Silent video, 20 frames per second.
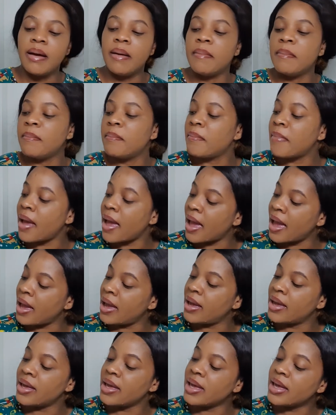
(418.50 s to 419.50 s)
Mee
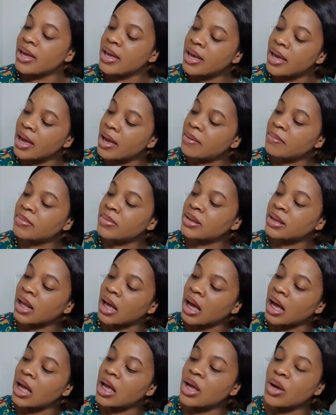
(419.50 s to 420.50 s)
ihe m
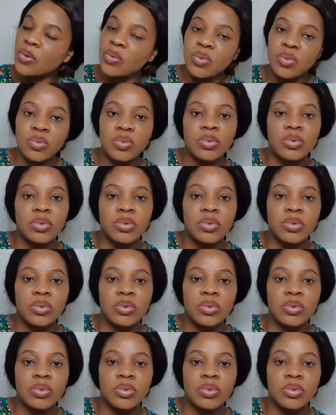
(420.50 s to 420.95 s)
na-ekwu.